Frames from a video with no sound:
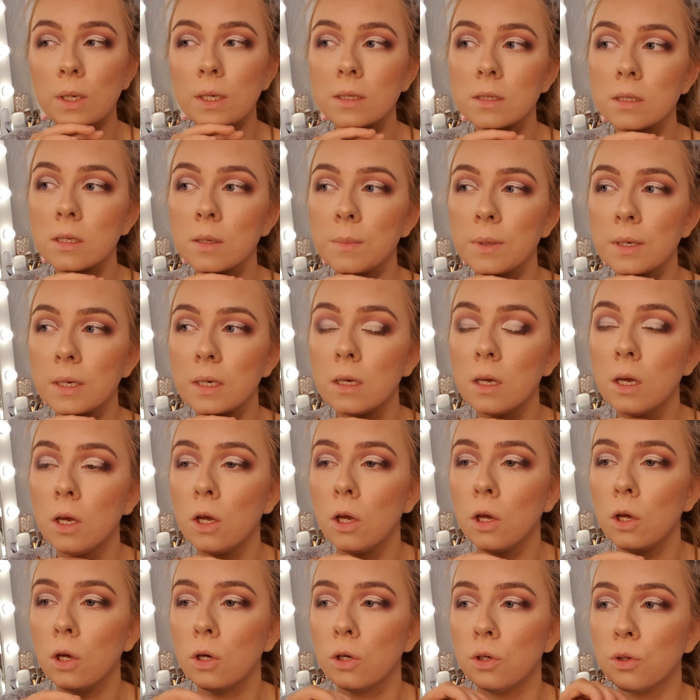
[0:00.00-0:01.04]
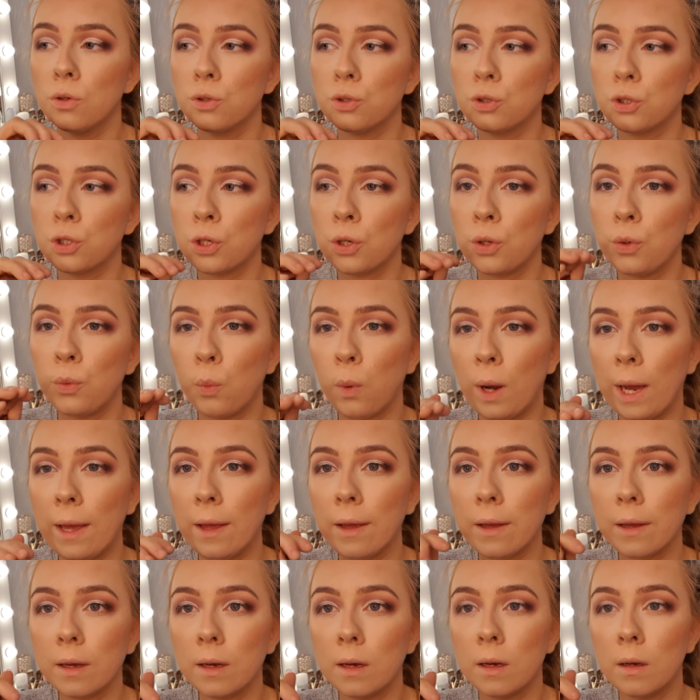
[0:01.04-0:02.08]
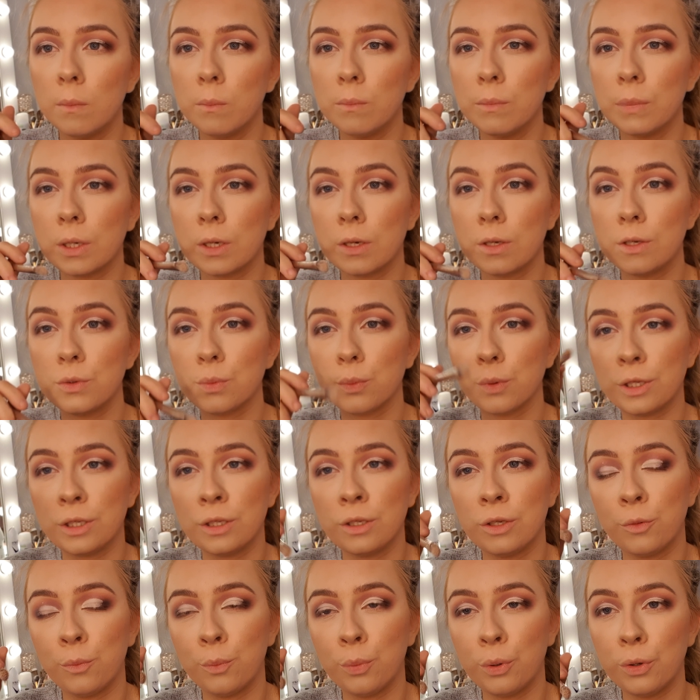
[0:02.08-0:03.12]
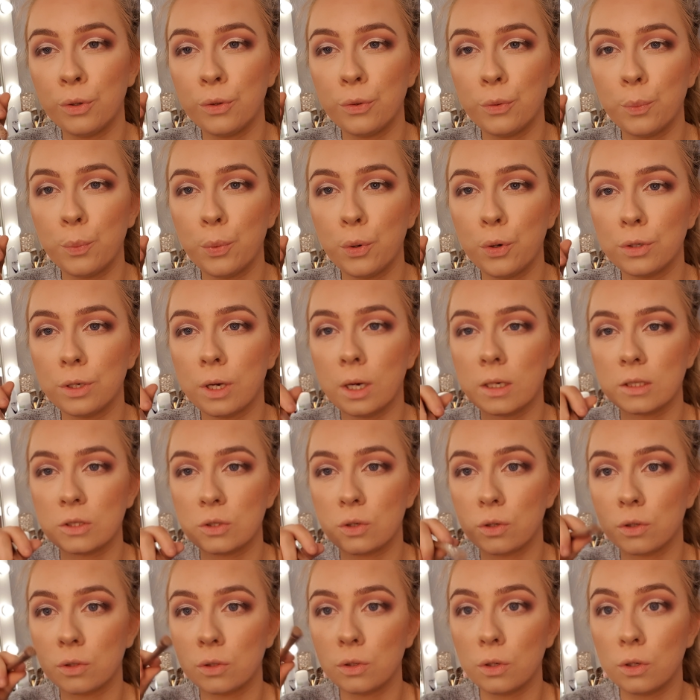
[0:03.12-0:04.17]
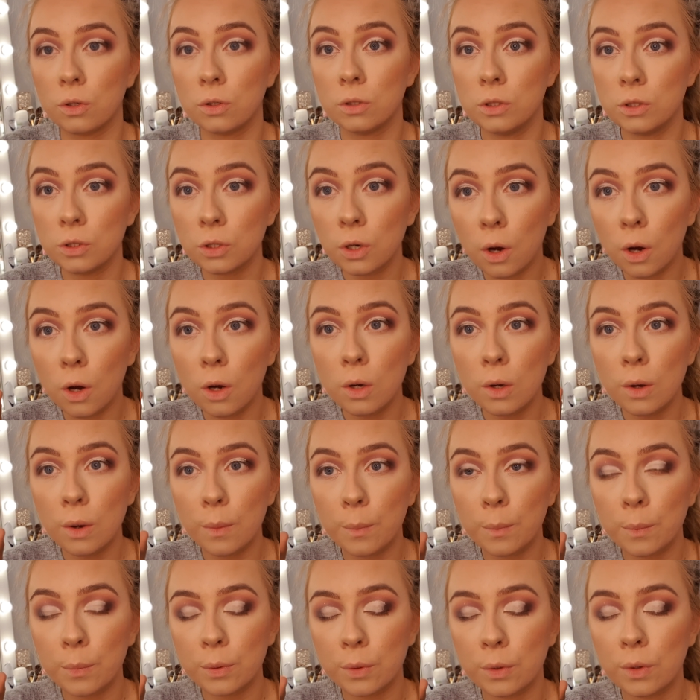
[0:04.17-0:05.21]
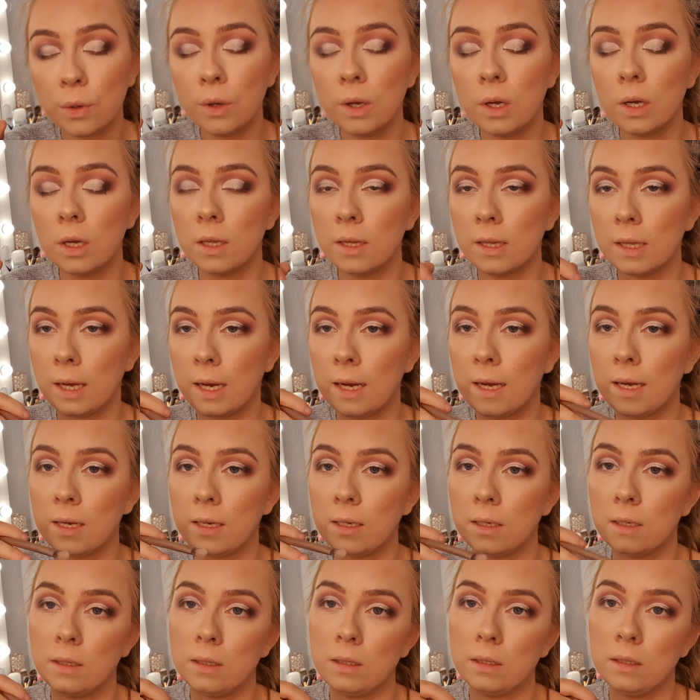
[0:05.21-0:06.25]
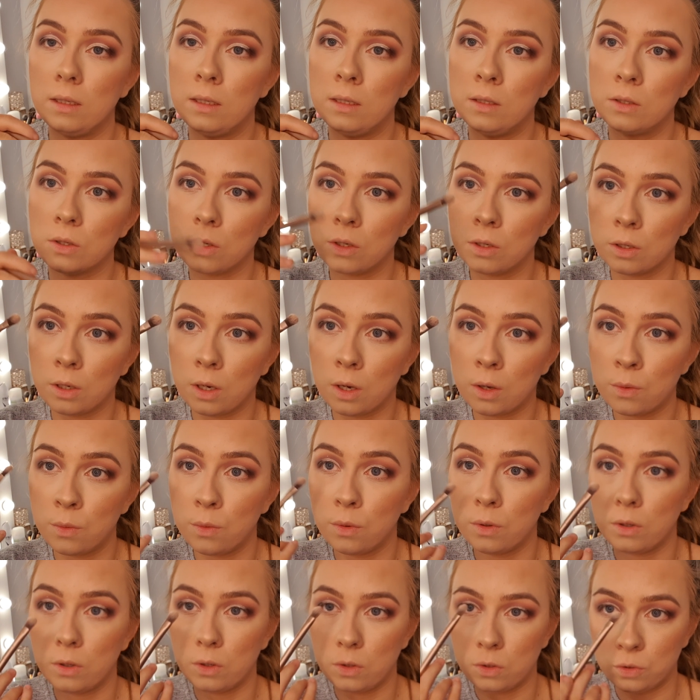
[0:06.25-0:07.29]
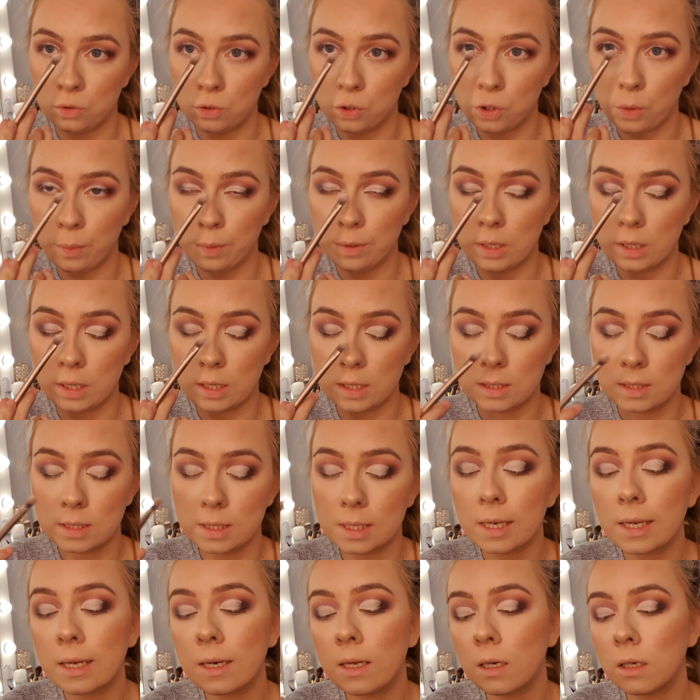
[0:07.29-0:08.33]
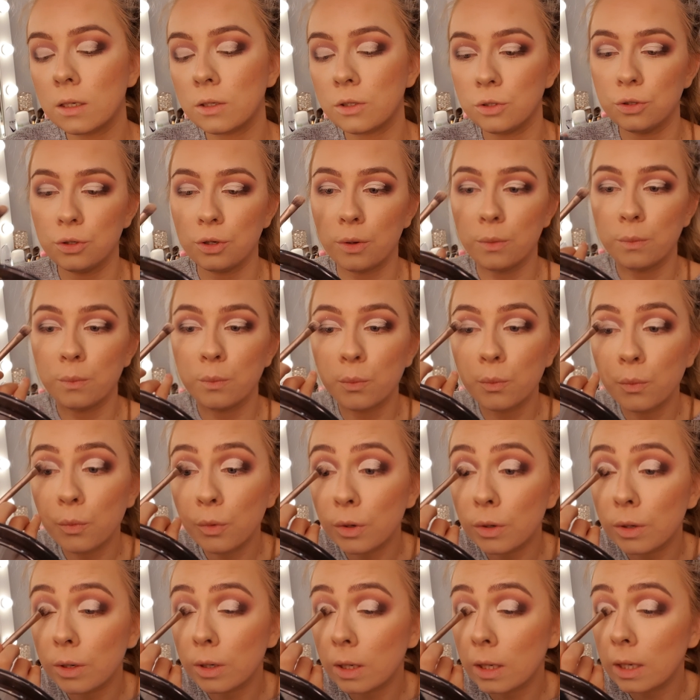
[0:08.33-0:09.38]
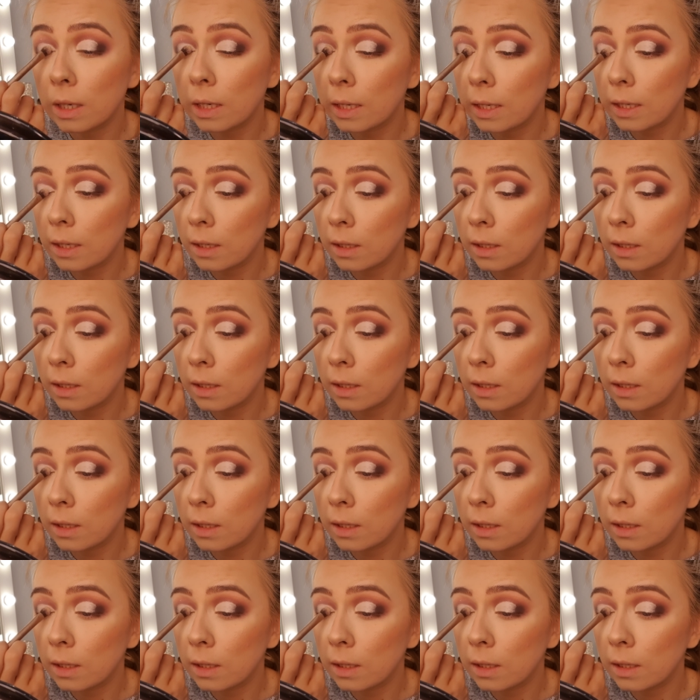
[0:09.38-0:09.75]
be too wet, because when you put the product on top, that is gonna go on top of the concealer. You don't want any